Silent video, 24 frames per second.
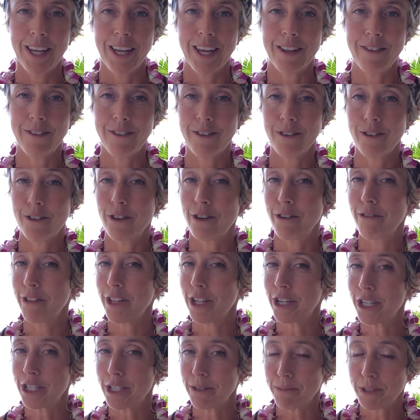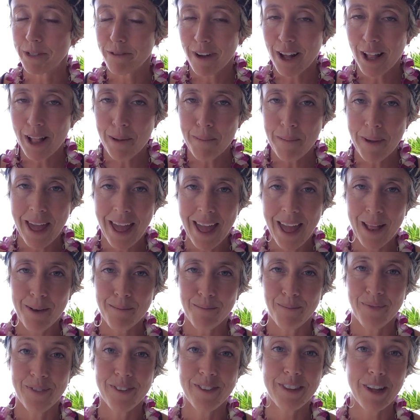Institute of Leadership Development,
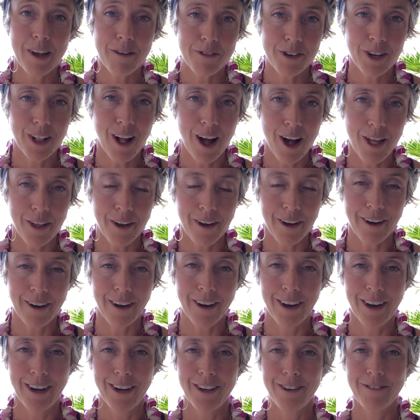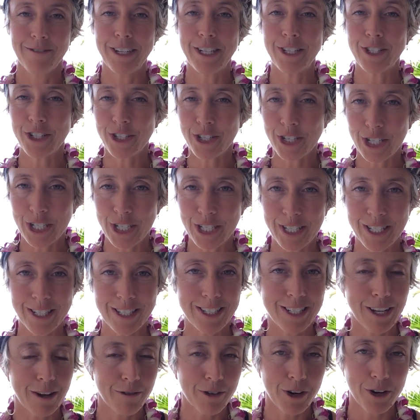several other researchers and
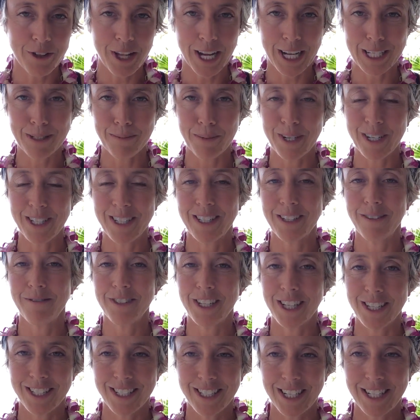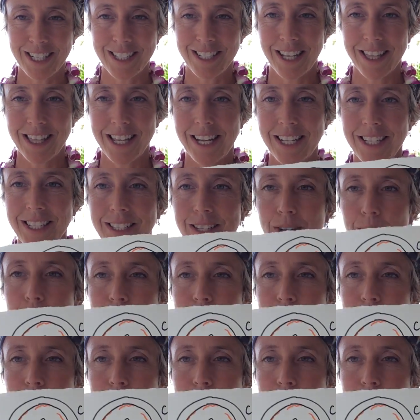self-growth experts that have done studies on this